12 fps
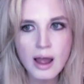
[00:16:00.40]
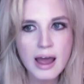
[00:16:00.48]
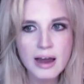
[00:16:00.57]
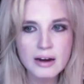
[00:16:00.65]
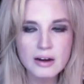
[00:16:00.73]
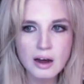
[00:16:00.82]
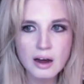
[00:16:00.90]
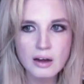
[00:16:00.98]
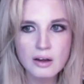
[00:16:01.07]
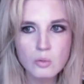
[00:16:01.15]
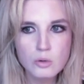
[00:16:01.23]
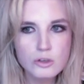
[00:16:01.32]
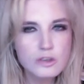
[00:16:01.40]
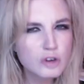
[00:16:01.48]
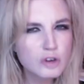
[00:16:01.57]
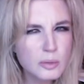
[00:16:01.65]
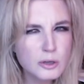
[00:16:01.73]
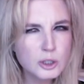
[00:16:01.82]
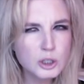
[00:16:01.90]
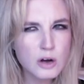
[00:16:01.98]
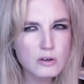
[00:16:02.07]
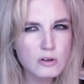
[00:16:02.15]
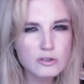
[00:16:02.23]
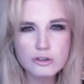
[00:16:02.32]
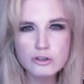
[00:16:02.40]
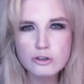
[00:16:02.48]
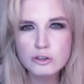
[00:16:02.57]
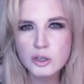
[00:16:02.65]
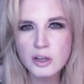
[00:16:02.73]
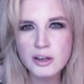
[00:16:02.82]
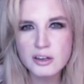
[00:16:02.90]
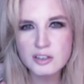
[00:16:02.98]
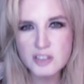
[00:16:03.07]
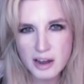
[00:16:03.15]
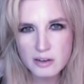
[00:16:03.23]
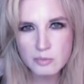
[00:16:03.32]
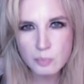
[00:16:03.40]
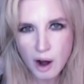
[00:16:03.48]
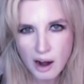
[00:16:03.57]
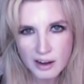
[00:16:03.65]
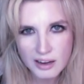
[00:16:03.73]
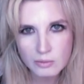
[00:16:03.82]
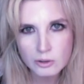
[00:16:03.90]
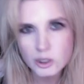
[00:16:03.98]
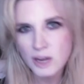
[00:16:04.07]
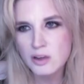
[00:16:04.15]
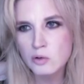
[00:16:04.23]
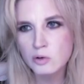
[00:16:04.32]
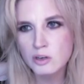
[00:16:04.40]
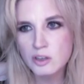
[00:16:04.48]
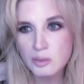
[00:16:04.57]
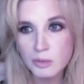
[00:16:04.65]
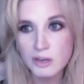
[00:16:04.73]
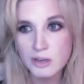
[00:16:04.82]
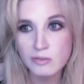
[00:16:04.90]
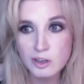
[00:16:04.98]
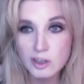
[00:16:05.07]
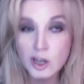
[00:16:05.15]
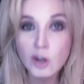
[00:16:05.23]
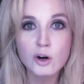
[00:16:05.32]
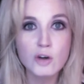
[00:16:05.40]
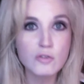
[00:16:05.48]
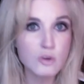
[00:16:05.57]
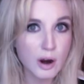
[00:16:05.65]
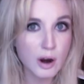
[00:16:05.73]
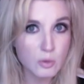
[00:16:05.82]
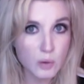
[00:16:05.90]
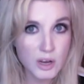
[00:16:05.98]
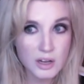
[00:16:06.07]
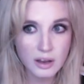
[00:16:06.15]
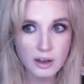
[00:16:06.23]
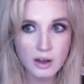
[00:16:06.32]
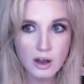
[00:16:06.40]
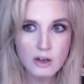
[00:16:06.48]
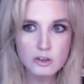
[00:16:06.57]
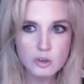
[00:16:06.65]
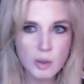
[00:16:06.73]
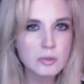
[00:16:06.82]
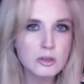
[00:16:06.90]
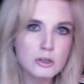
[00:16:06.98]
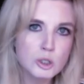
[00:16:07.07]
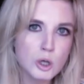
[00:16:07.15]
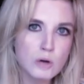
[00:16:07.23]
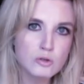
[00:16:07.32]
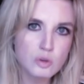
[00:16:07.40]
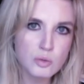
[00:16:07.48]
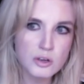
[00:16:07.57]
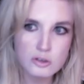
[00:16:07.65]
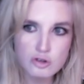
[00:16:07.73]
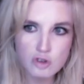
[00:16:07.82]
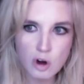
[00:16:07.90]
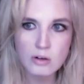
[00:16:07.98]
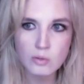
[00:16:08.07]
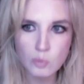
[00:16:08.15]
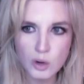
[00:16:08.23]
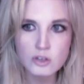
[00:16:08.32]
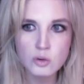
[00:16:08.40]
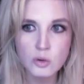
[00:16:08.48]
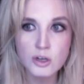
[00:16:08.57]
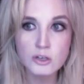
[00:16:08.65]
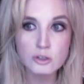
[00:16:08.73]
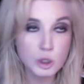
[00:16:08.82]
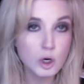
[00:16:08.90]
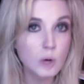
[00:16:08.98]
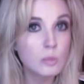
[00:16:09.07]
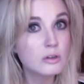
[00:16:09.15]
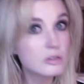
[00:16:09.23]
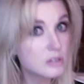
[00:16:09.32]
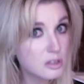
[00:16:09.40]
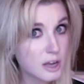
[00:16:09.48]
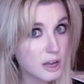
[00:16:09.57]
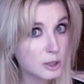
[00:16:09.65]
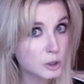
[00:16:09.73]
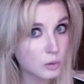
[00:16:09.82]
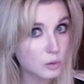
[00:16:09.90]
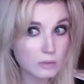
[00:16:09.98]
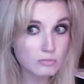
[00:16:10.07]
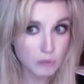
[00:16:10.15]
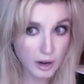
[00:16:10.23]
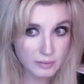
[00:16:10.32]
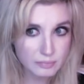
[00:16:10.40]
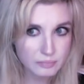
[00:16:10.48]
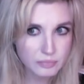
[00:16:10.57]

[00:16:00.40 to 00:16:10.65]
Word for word: And with streaming shows, there's usually like a dead pocket, which I think would be killer if you aired weekly. So maybe these shows will be as strong week to week as Chernobyl and Succession were, right?